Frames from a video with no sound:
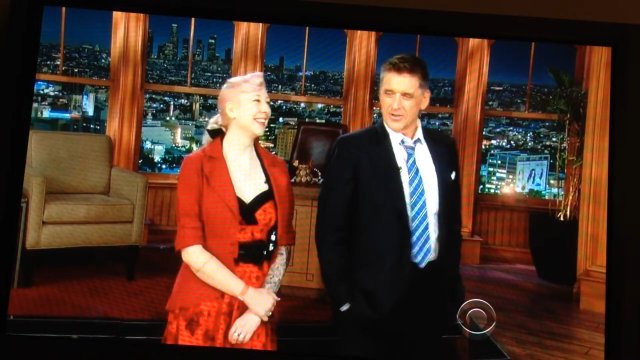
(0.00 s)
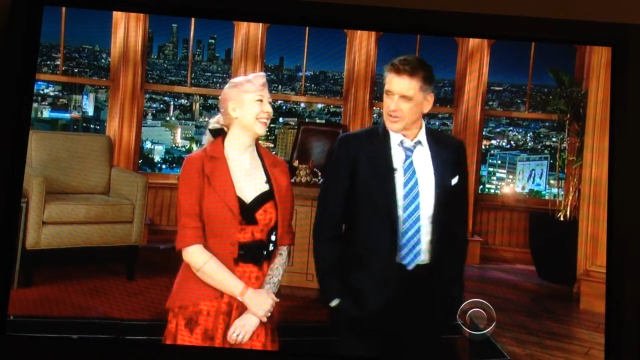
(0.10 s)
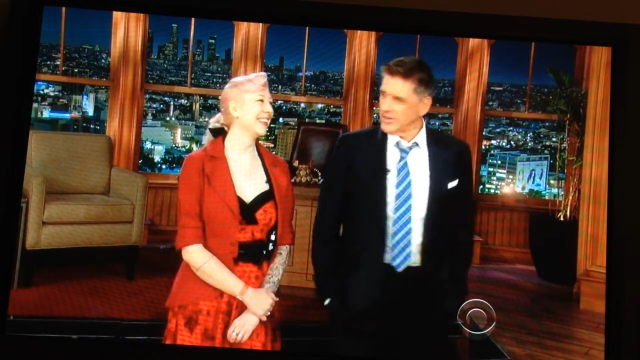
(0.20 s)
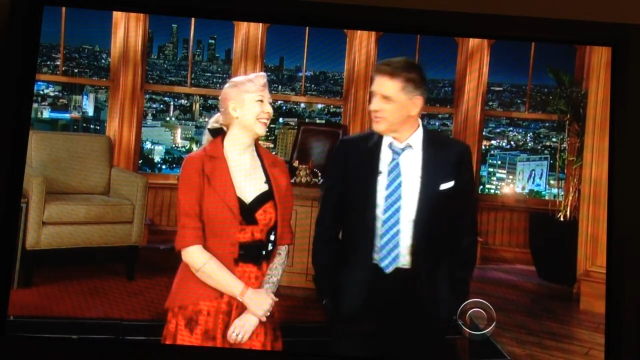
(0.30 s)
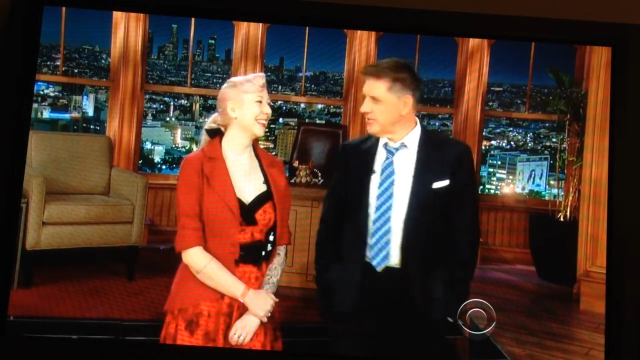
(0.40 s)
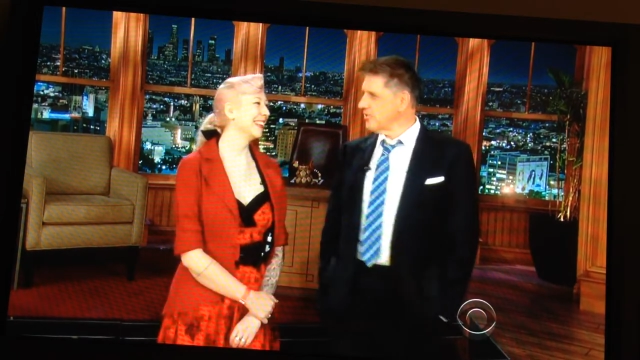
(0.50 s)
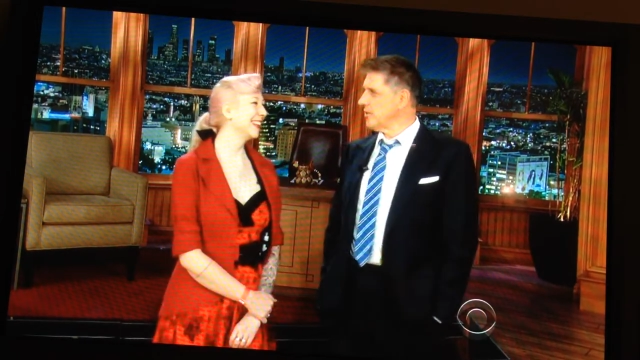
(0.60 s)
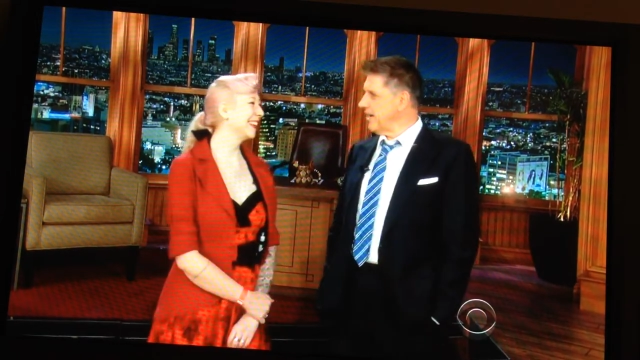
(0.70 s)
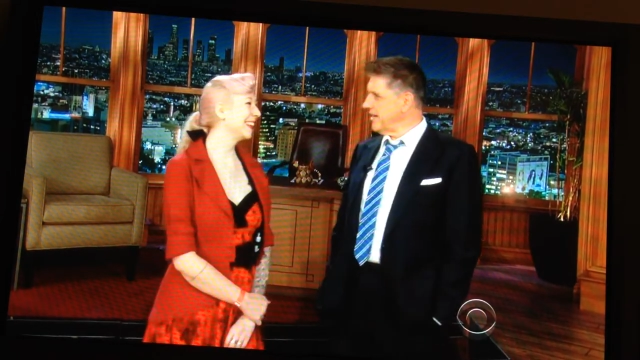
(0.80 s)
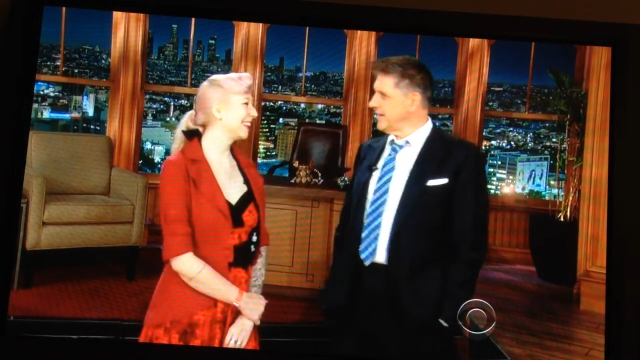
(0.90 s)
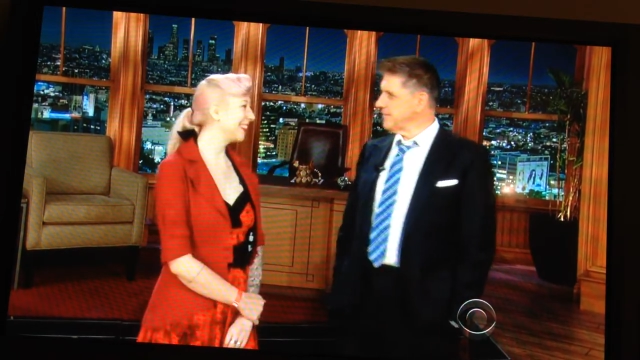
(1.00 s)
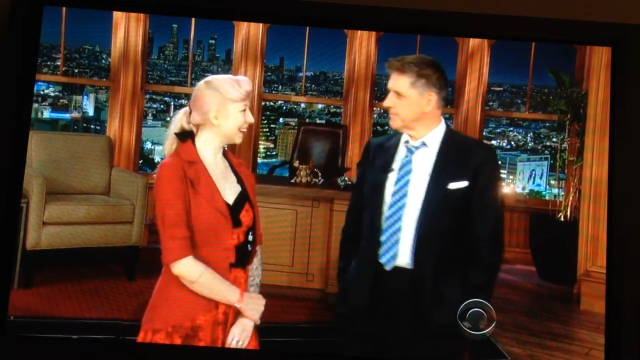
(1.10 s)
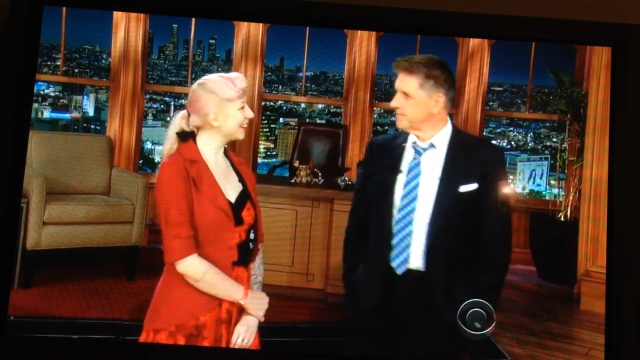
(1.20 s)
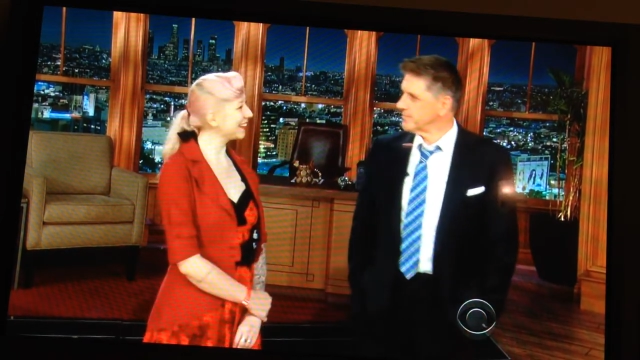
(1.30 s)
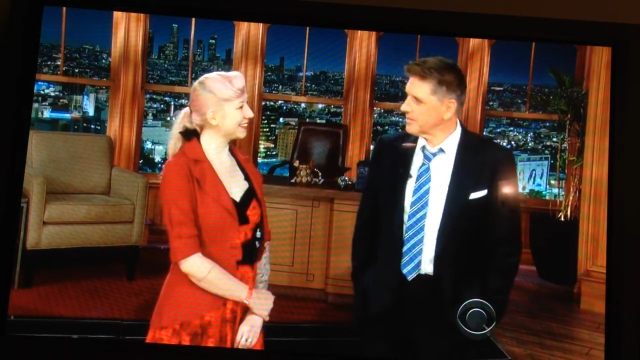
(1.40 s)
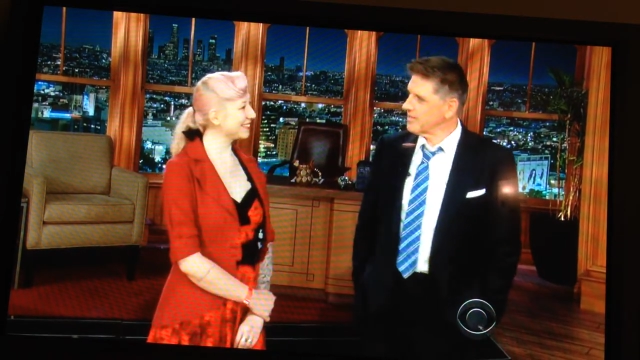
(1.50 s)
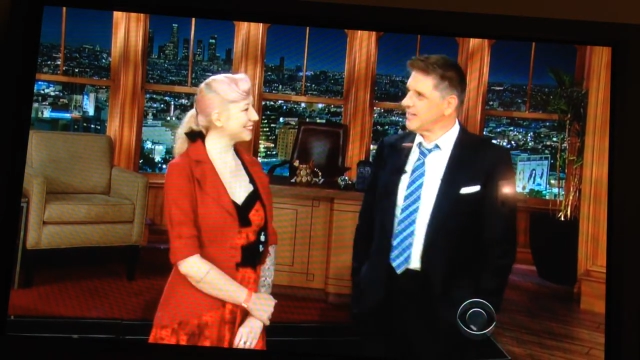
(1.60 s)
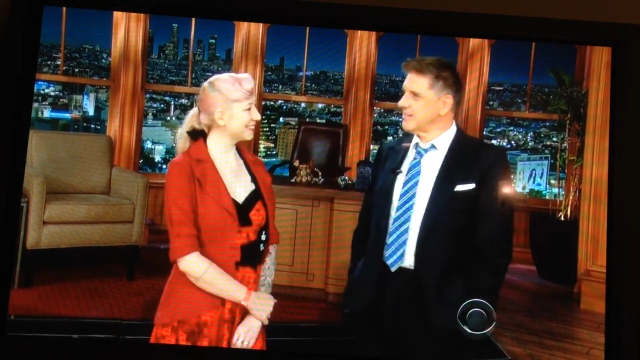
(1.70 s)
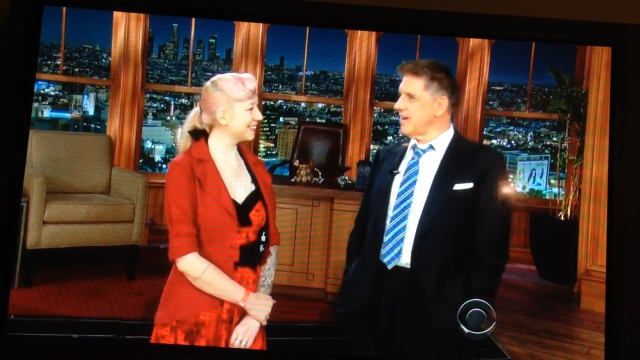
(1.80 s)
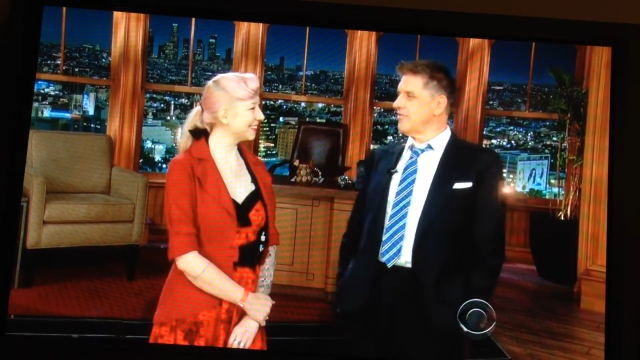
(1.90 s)
Your cousin's wedding? Yeah.
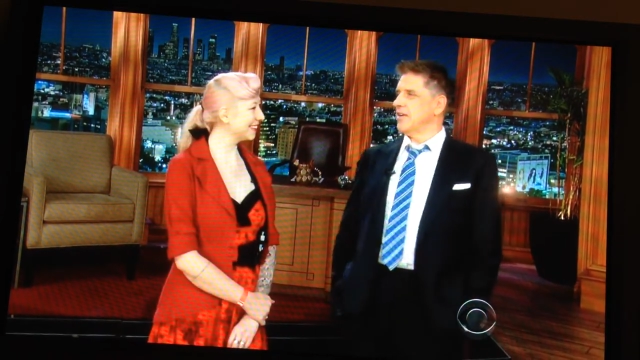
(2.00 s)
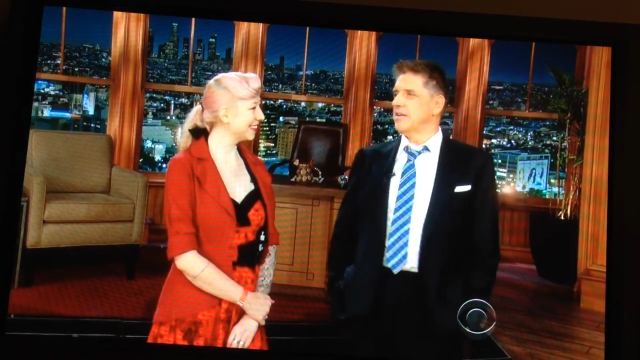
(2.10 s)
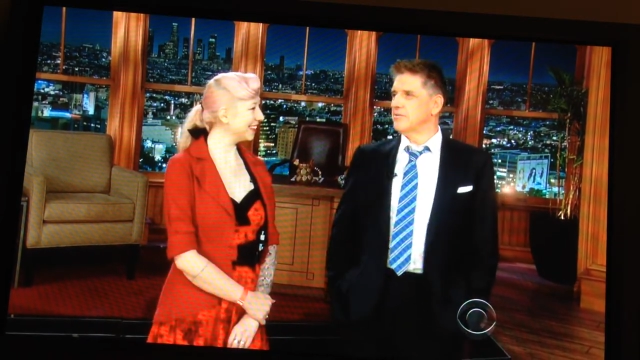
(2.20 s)
that's lovely.